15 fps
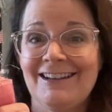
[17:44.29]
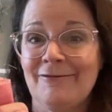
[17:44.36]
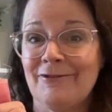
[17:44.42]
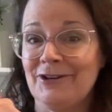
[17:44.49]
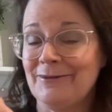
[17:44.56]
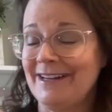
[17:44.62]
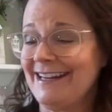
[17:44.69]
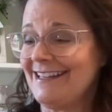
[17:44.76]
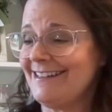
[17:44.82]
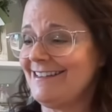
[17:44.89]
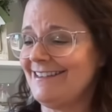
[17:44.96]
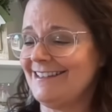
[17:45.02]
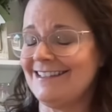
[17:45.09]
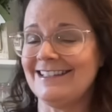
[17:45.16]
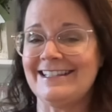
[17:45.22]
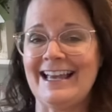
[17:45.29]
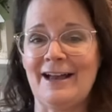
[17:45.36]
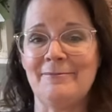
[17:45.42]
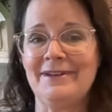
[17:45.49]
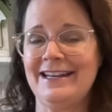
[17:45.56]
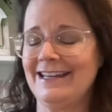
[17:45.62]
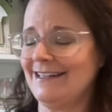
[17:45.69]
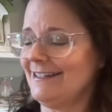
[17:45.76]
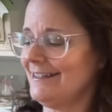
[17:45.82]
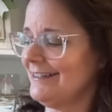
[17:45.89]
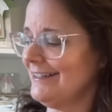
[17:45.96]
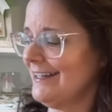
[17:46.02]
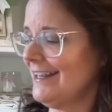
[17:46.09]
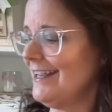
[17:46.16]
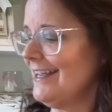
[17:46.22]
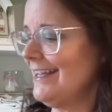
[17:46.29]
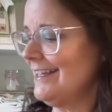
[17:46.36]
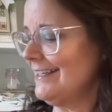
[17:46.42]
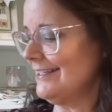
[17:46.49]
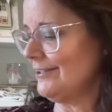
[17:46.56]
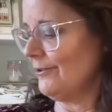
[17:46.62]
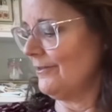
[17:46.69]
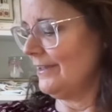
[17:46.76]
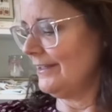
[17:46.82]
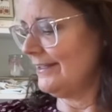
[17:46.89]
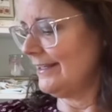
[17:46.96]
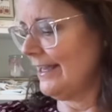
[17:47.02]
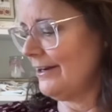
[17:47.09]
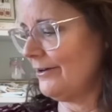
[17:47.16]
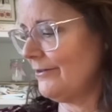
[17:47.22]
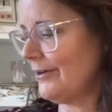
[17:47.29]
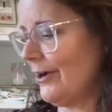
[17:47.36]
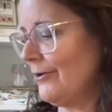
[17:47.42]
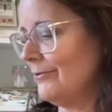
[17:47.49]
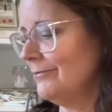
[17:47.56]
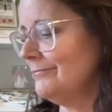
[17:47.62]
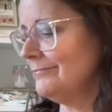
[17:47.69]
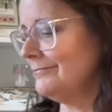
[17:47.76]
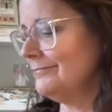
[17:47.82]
we're doing it. This is happening. So this, I don't know